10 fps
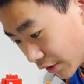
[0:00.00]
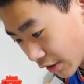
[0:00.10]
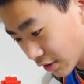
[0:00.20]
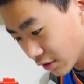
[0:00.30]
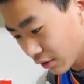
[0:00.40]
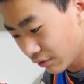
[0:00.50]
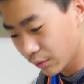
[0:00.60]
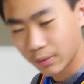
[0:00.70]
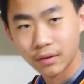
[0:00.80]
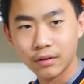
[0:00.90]
dust
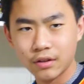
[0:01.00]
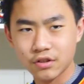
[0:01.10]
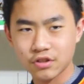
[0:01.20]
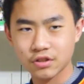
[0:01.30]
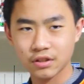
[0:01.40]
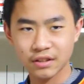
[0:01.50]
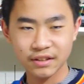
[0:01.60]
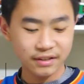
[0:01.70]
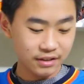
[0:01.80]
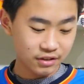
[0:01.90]
everywhere-ish.
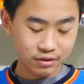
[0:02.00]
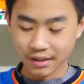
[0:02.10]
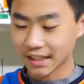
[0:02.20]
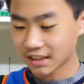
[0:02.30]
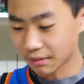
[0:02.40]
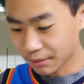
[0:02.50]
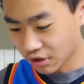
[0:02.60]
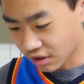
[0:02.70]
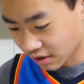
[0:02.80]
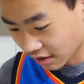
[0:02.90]
So I guess someone
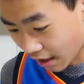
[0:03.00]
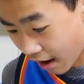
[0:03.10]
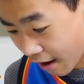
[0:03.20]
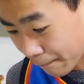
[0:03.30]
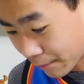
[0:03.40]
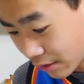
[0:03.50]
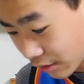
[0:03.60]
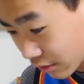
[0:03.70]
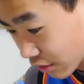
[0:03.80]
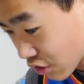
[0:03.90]
just kept it on the